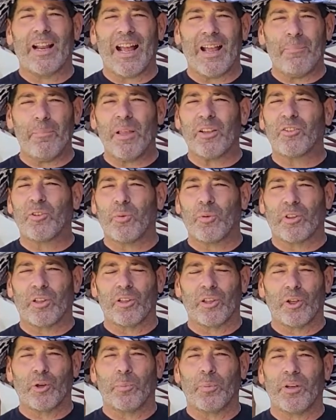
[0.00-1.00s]
I mix it with a
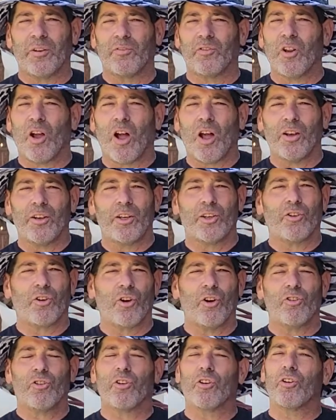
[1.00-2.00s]
little bit of Dawn
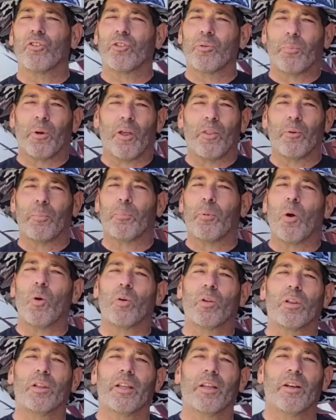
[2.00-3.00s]
detergent or some other
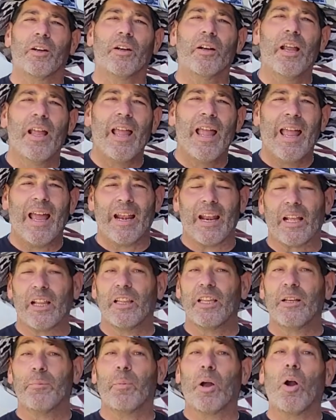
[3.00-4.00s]
boat cleaner, and I
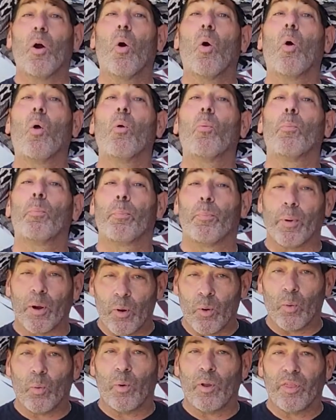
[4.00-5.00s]
clean my whole
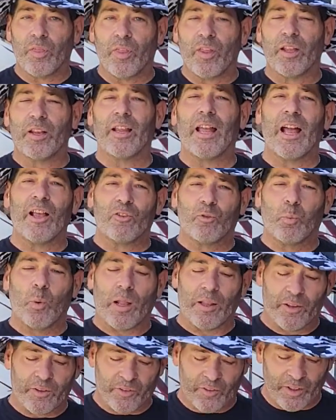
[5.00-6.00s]
boat with it, as
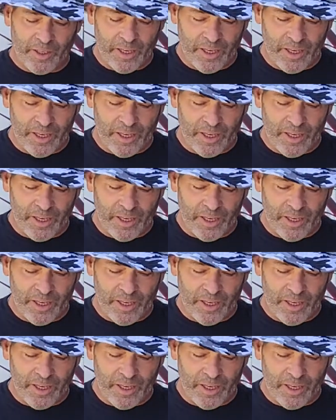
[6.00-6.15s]
well as the